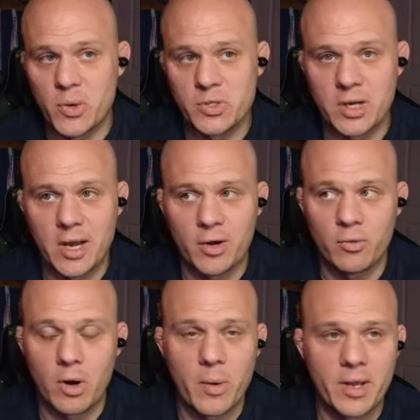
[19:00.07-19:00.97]
will kind of
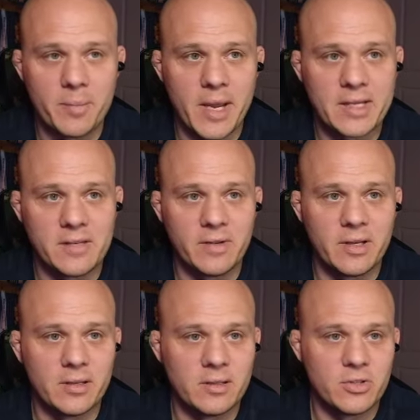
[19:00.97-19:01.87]
grow on the base of
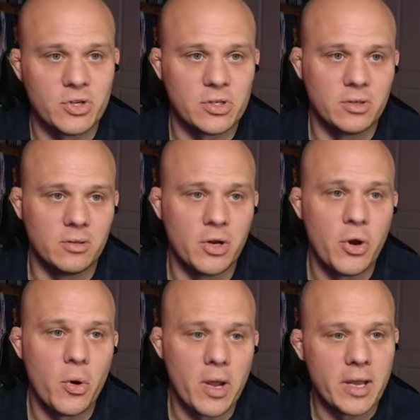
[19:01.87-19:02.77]
it and just
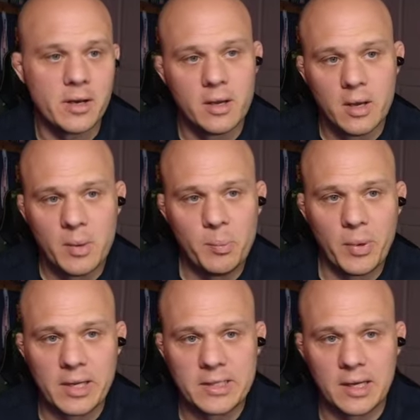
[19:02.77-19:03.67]
annoy it.
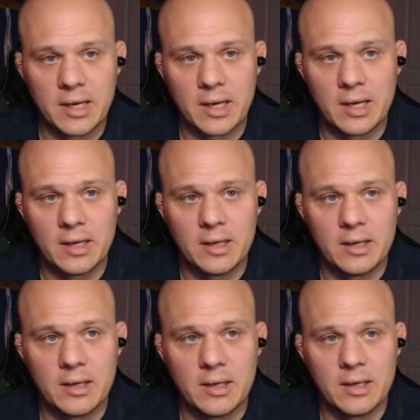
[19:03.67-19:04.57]
But
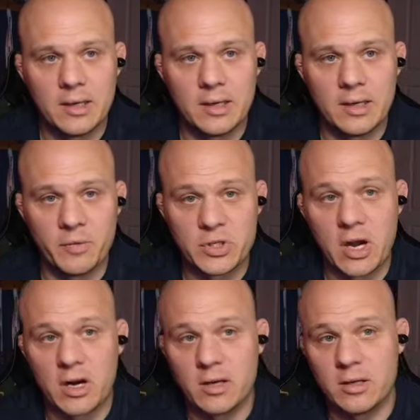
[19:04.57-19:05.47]
if we're
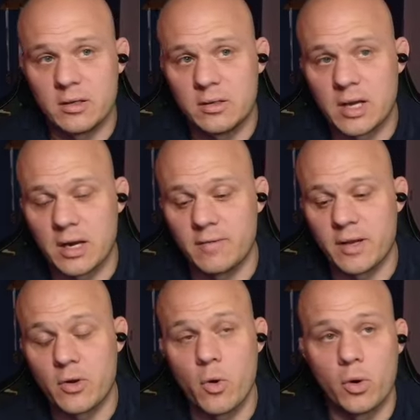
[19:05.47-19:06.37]
talking kind of
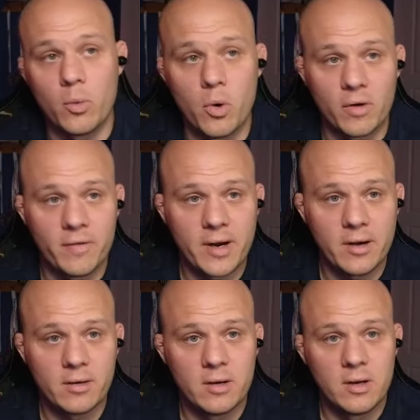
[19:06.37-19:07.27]
like coral
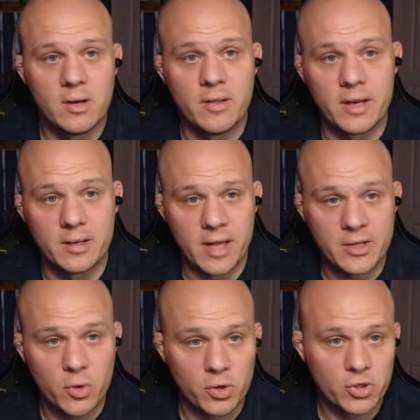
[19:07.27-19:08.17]
warfare, that
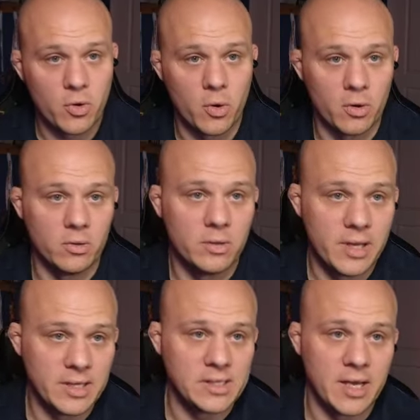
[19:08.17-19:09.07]
torch coral
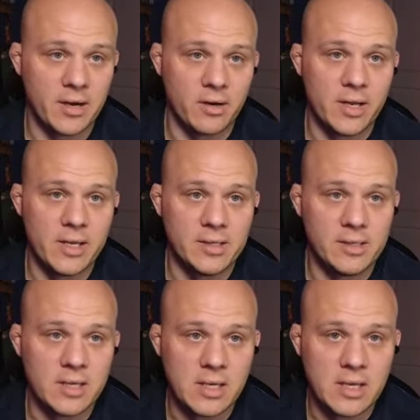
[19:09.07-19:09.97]
in the center is
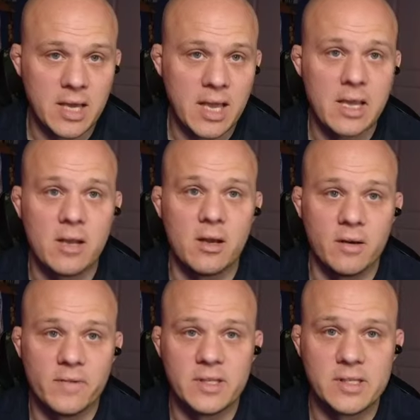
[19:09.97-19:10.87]
the king
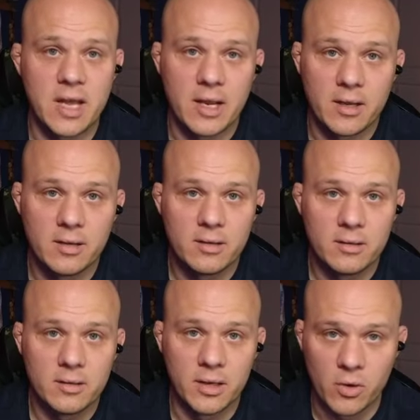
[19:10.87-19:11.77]
of this tank
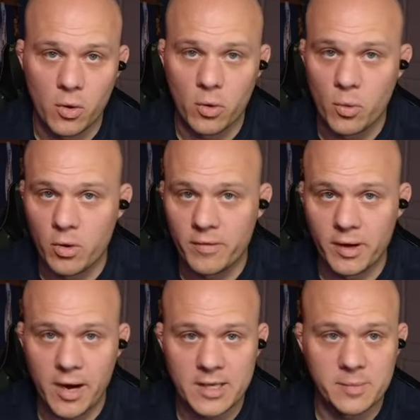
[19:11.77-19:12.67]
in coral
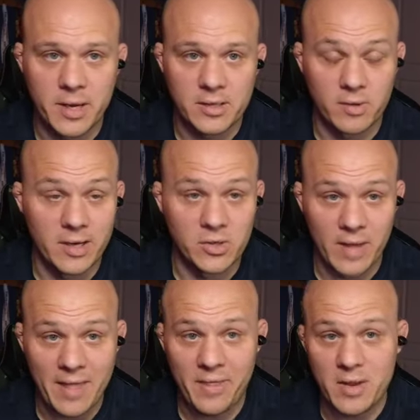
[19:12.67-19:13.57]
warfare aspects, right? So
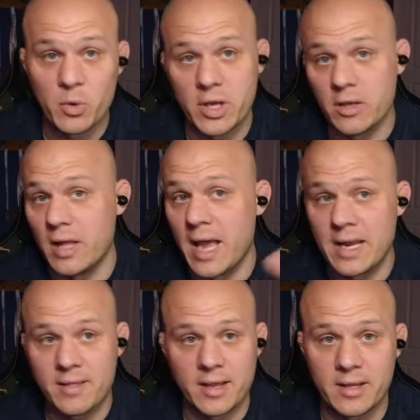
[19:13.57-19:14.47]
that thing will kill
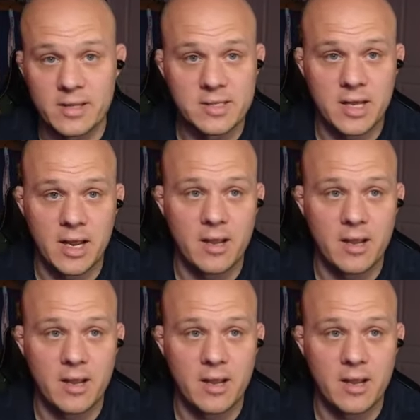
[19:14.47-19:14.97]
anything in this tank.